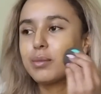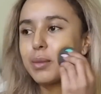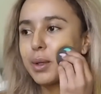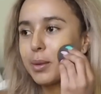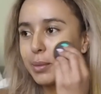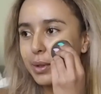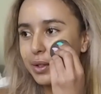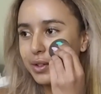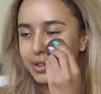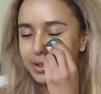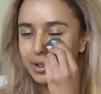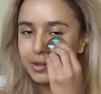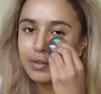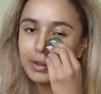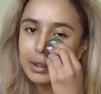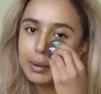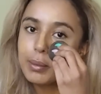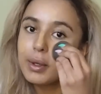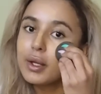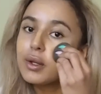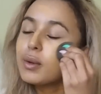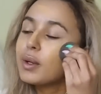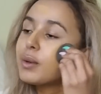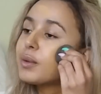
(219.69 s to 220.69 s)
My mirror's over here,
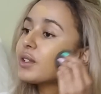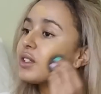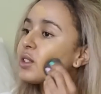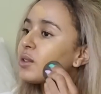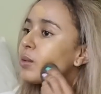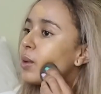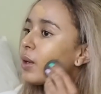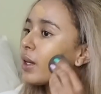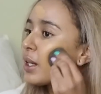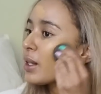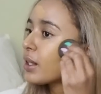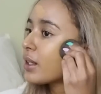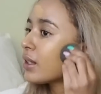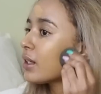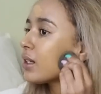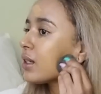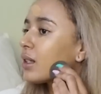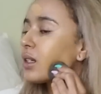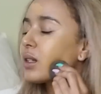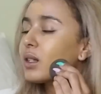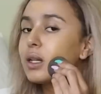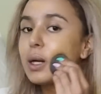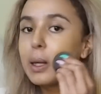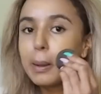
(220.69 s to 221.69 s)
by the way, which is why
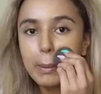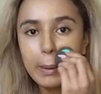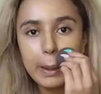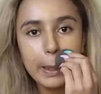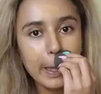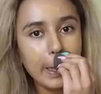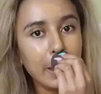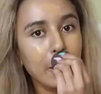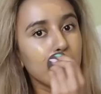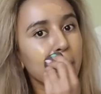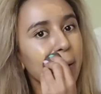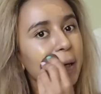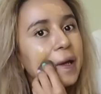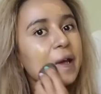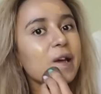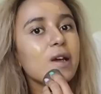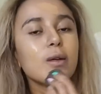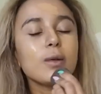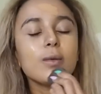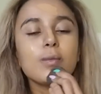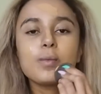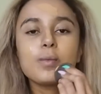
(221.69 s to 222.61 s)
I'm looking over here.